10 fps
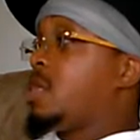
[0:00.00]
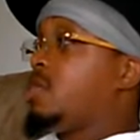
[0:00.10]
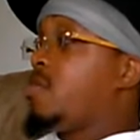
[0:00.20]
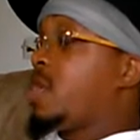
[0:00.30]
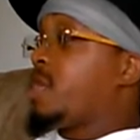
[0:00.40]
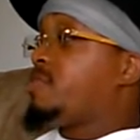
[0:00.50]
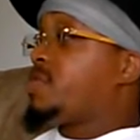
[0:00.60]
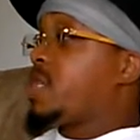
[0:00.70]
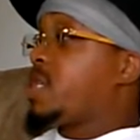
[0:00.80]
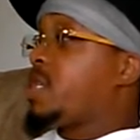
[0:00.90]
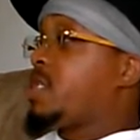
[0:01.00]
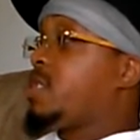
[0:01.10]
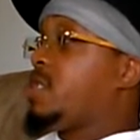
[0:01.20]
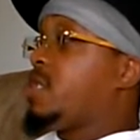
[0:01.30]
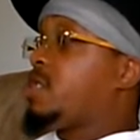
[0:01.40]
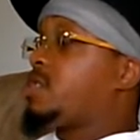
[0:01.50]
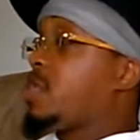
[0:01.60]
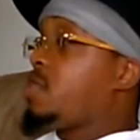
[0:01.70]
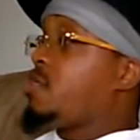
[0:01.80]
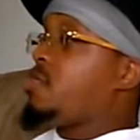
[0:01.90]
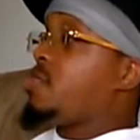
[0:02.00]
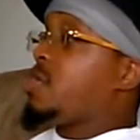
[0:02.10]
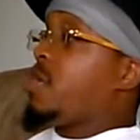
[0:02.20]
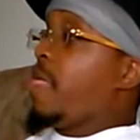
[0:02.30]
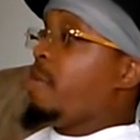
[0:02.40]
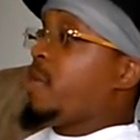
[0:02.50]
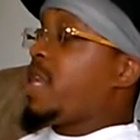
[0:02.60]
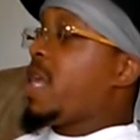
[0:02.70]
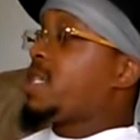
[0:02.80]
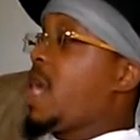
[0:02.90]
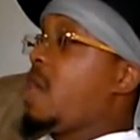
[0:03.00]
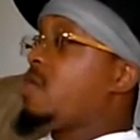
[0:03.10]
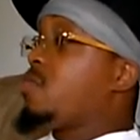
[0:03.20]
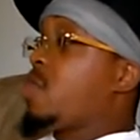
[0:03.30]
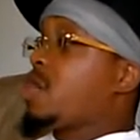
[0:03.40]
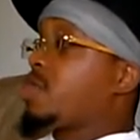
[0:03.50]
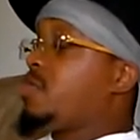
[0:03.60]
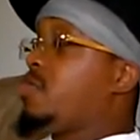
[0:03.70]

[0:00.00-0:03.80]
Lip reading: You know what I'm saying? So, but that's how it works.